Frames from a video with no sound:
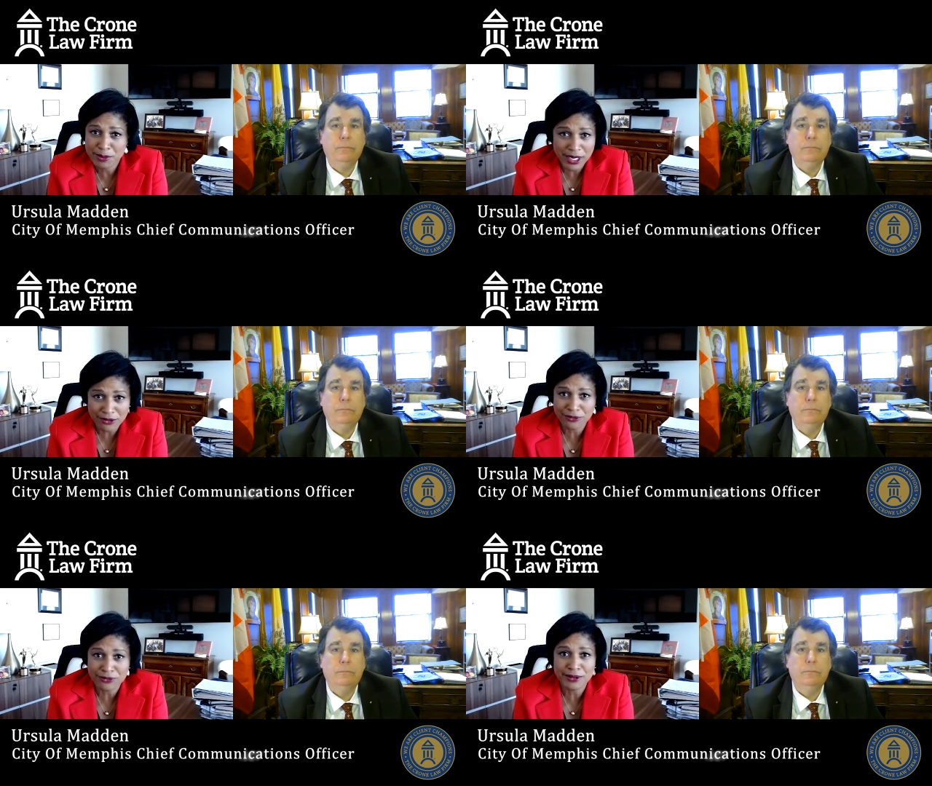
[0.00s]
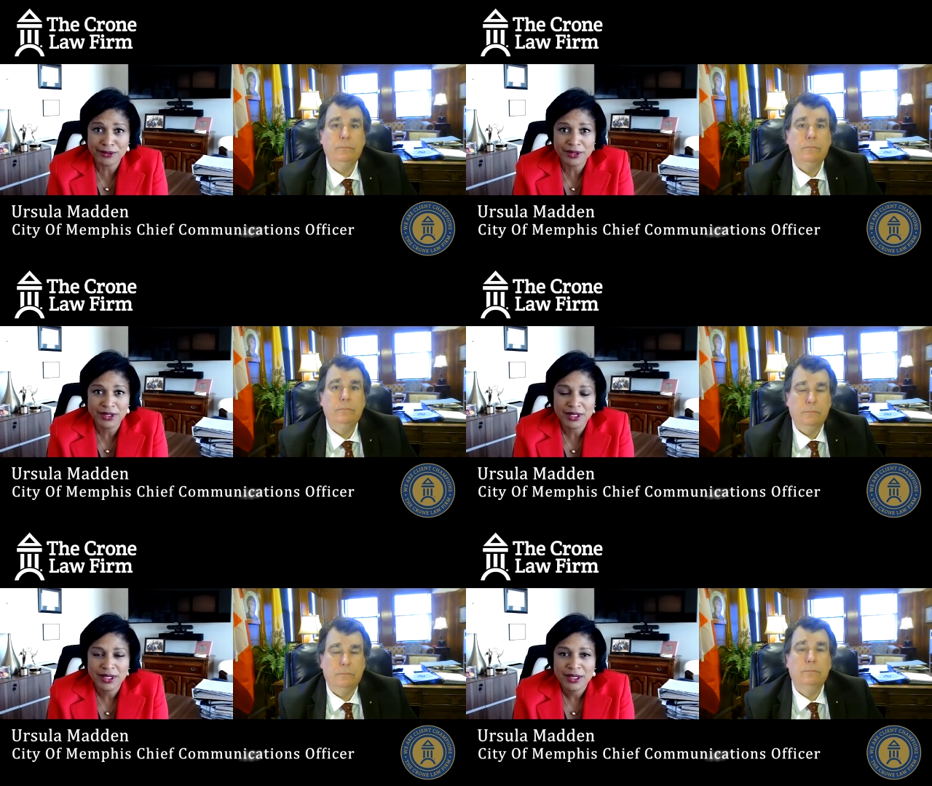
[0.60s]
Speaker 1: the microphone.
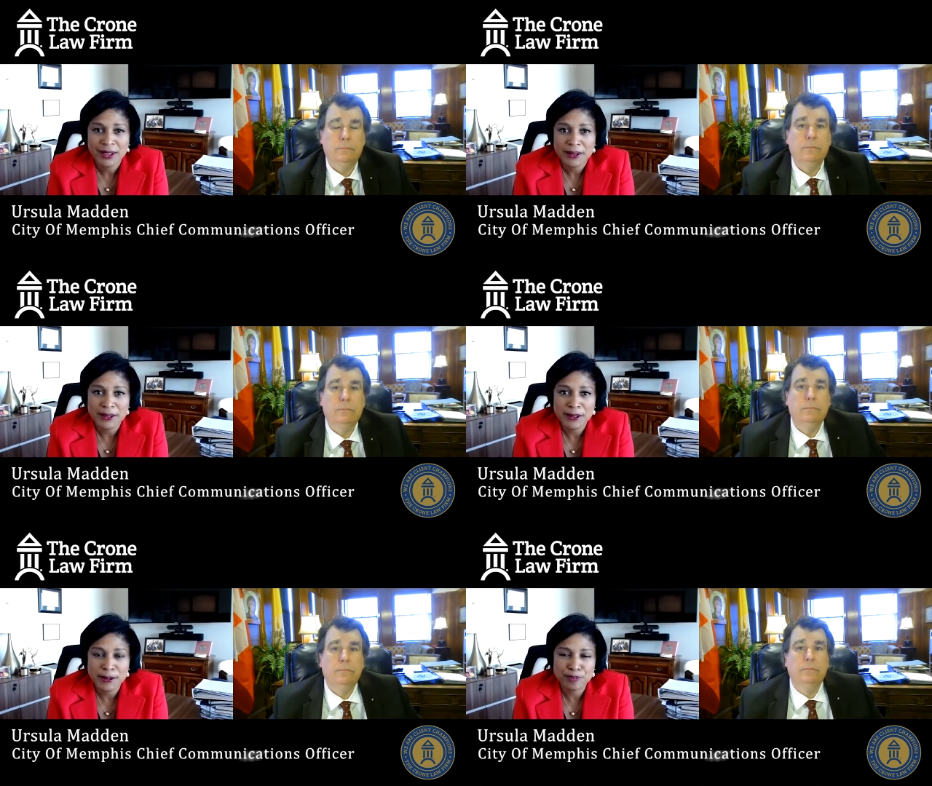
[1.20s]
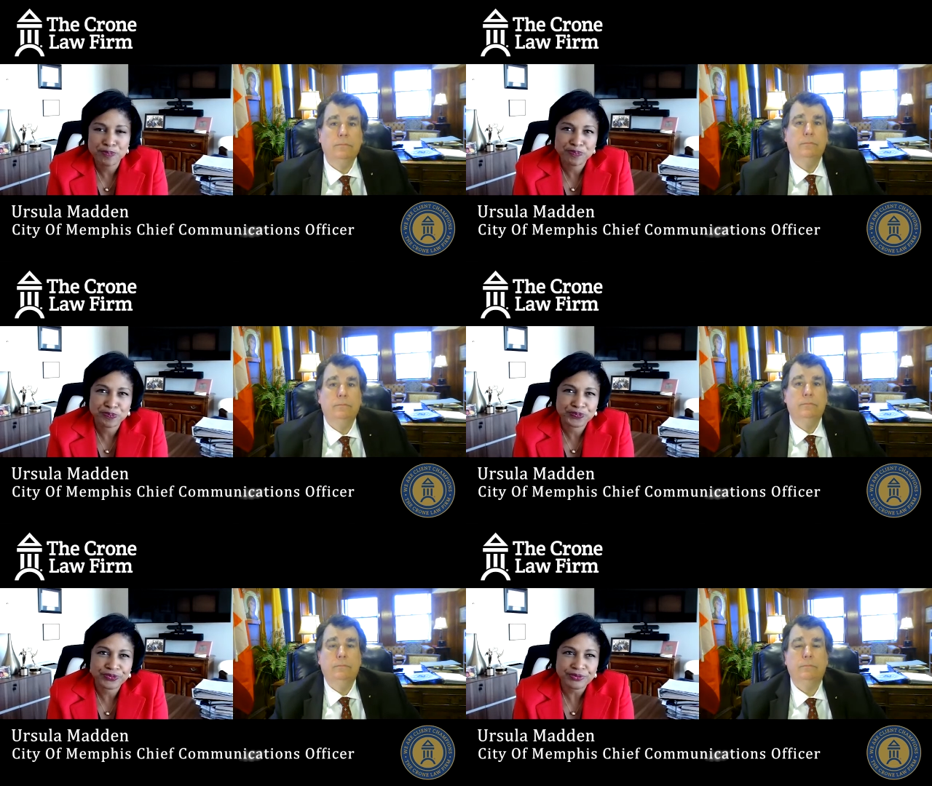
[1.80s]
Um,
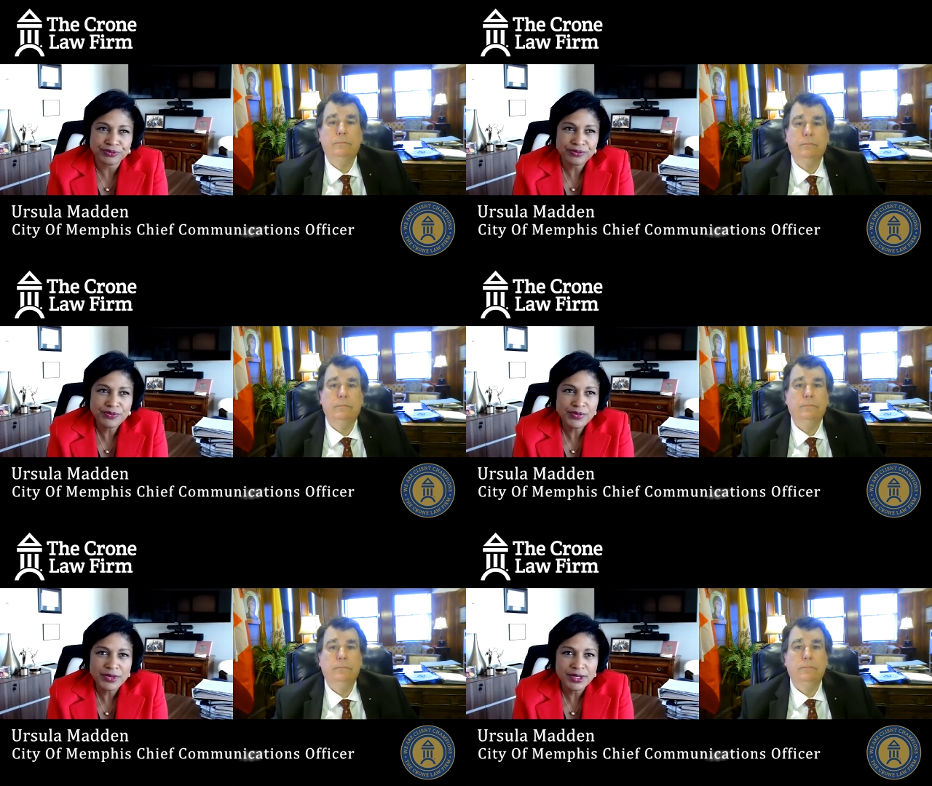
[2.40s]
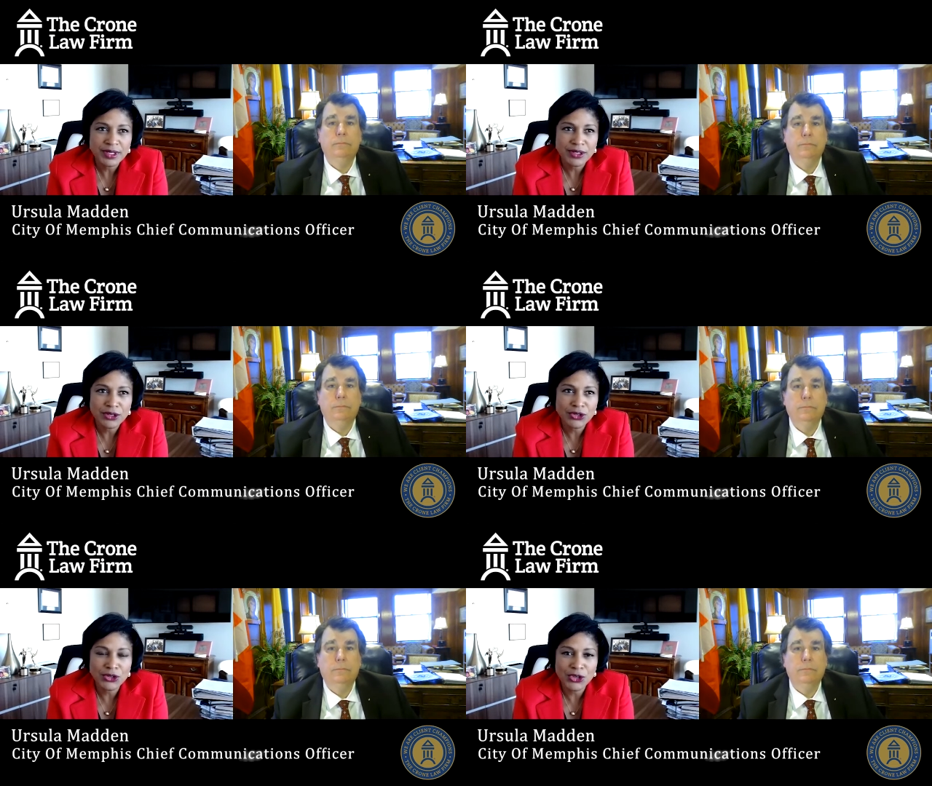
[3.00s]

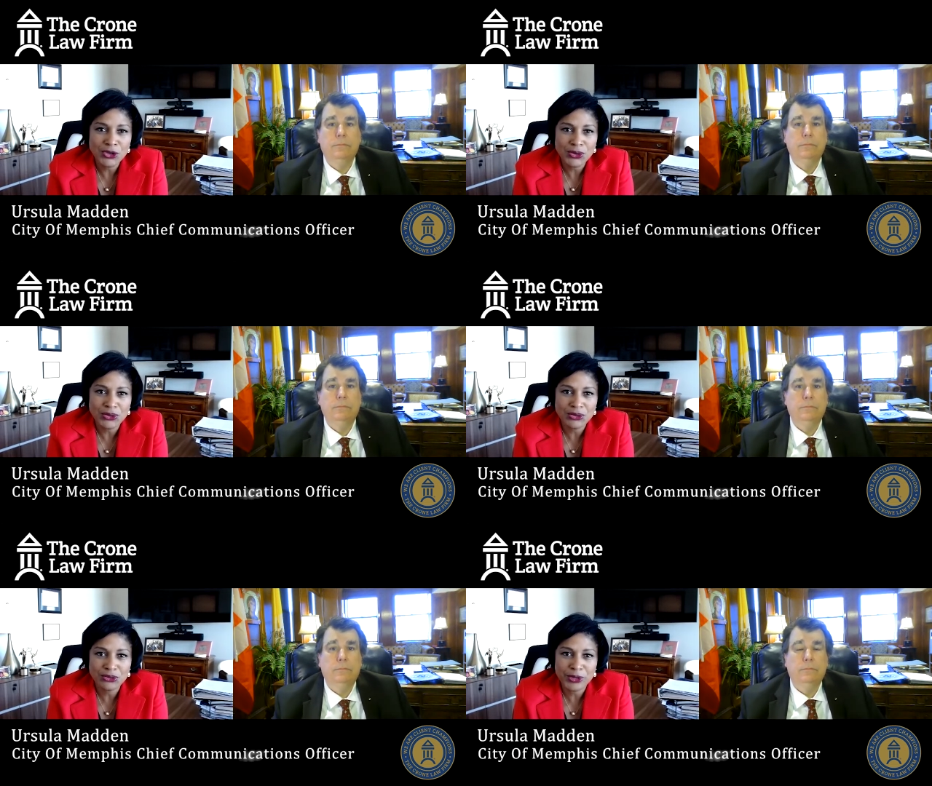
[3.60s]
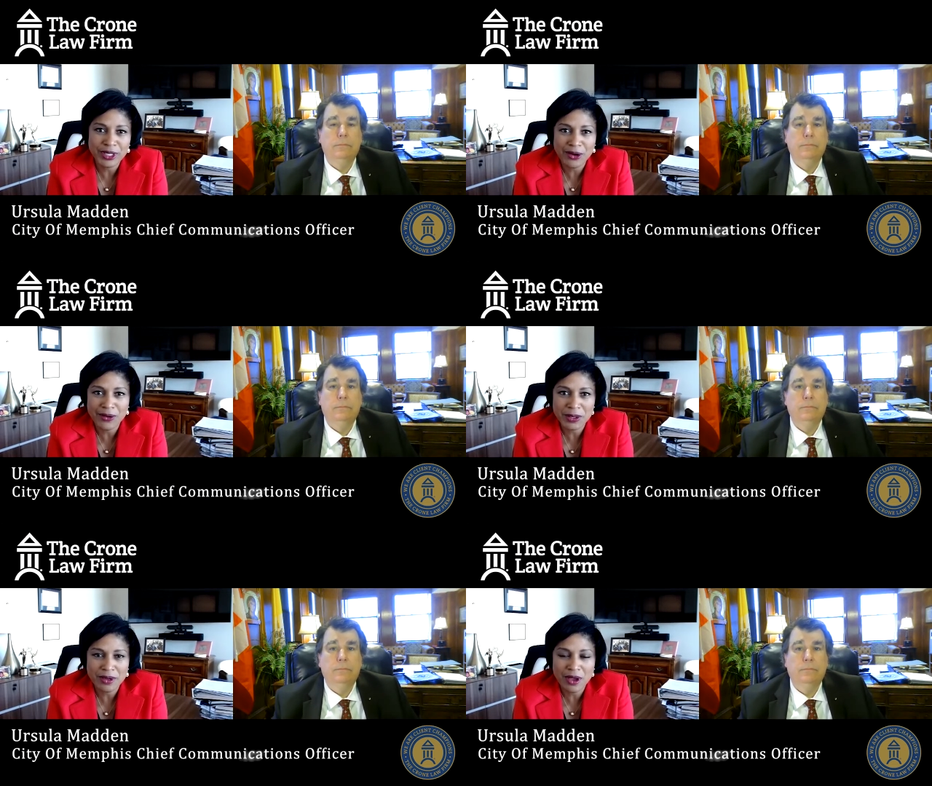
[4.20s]
you know, we
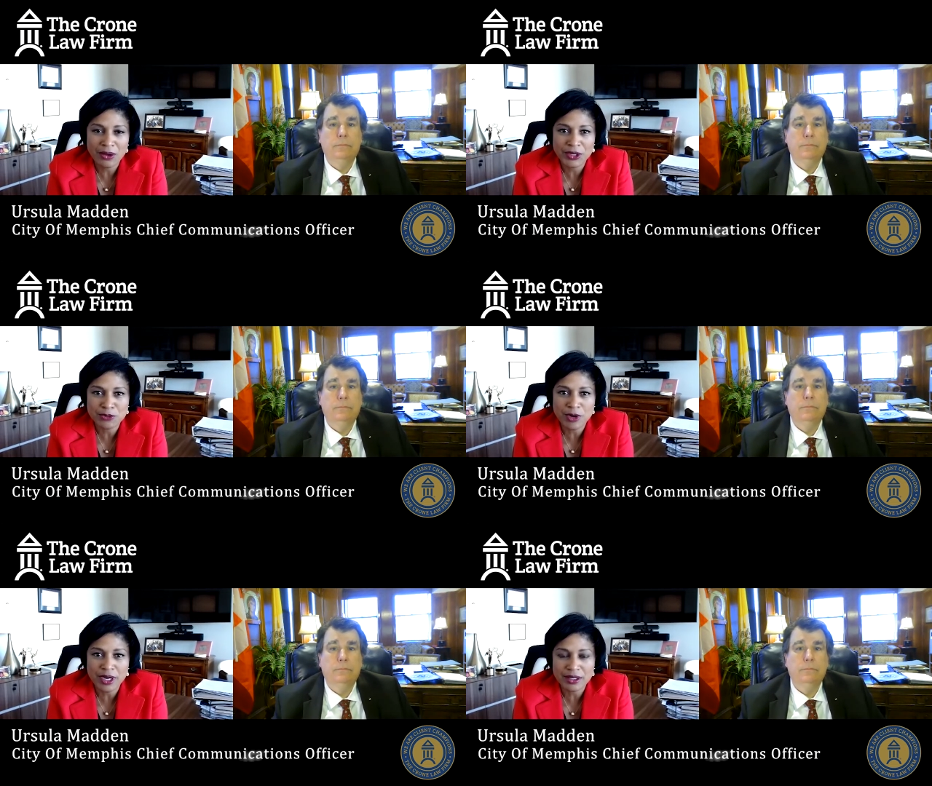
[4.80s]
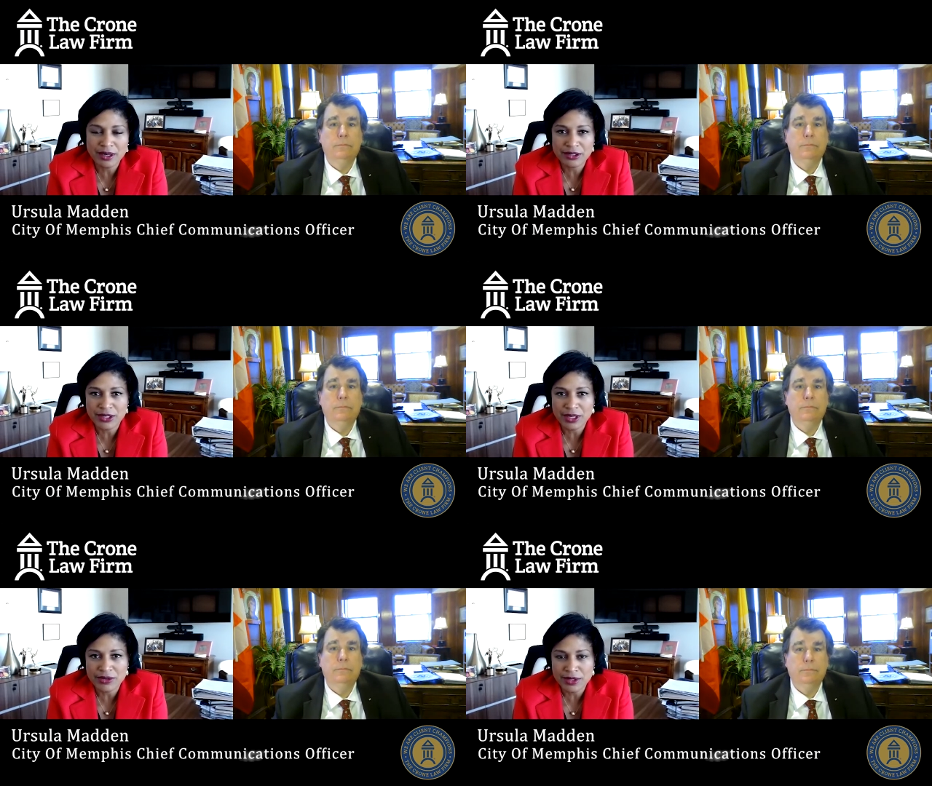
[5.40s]
are always prided
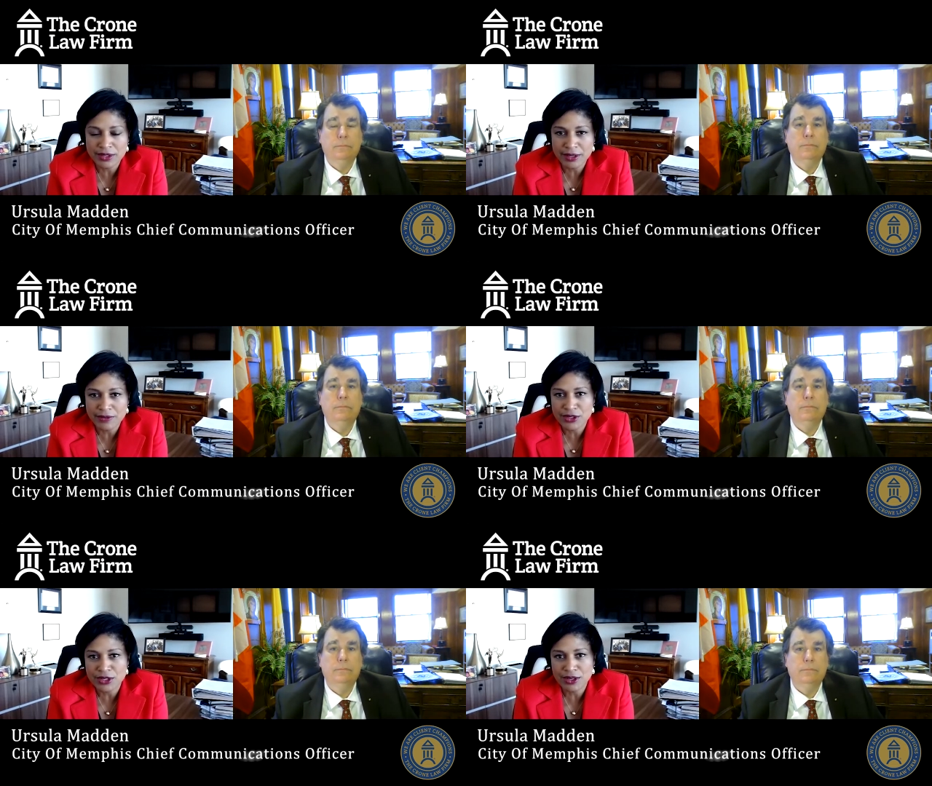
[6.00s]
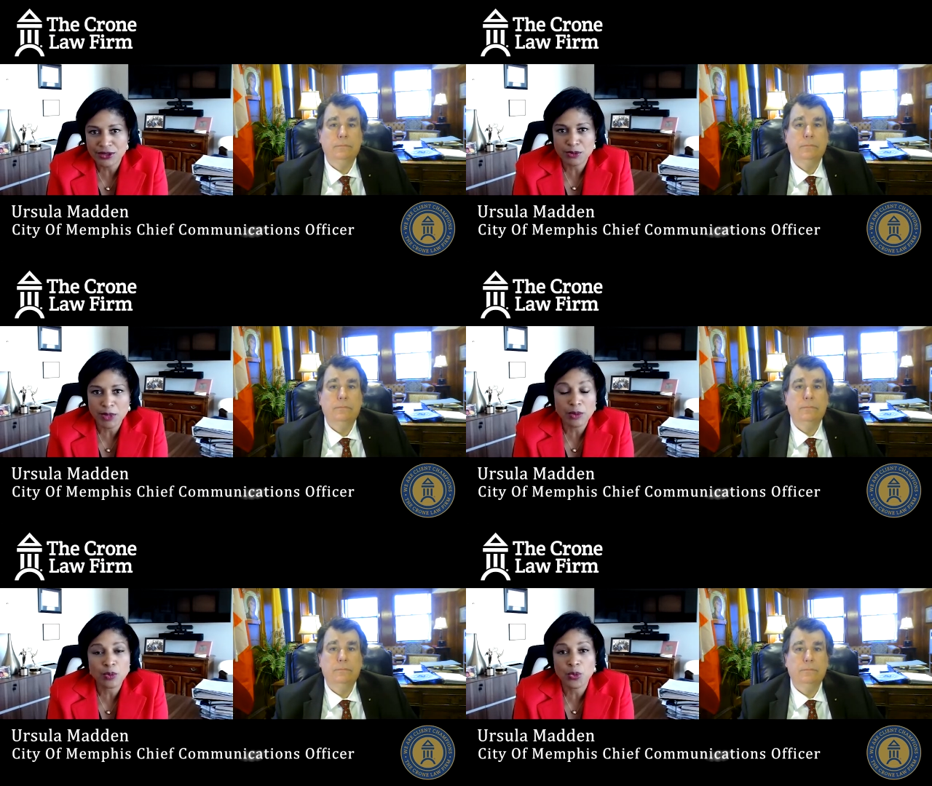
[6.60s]
ourselves in television news about